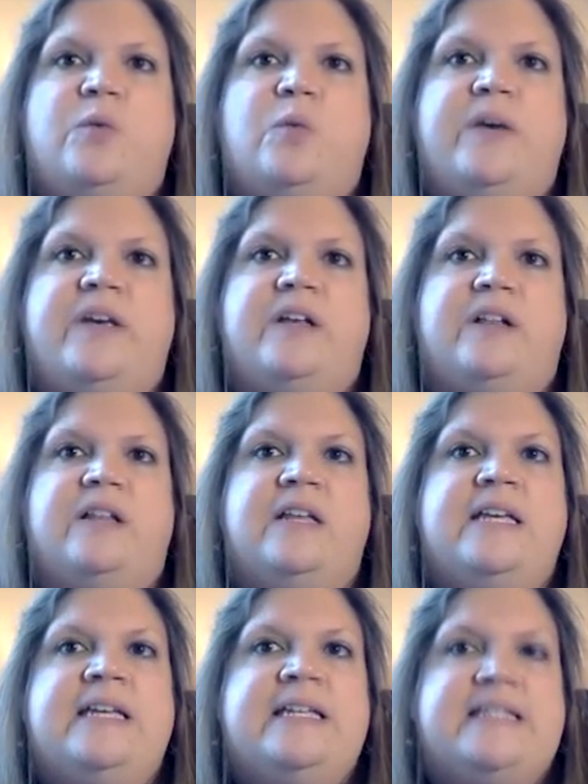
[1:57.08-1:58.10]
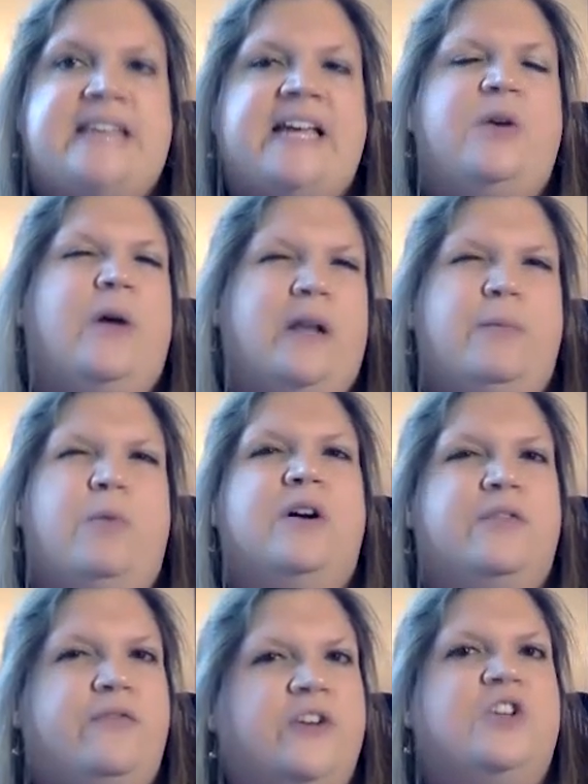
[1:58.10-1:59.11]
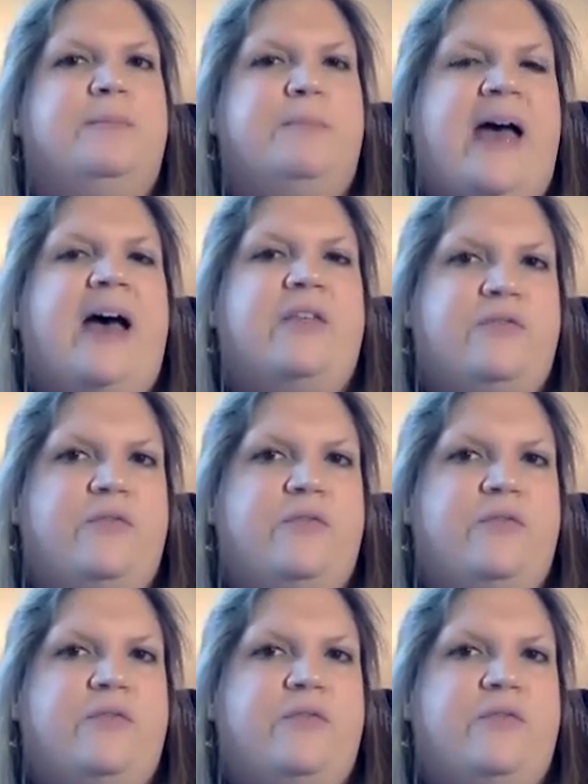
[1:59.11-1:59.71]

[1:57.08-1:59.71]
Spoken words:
will set you on a more efficient path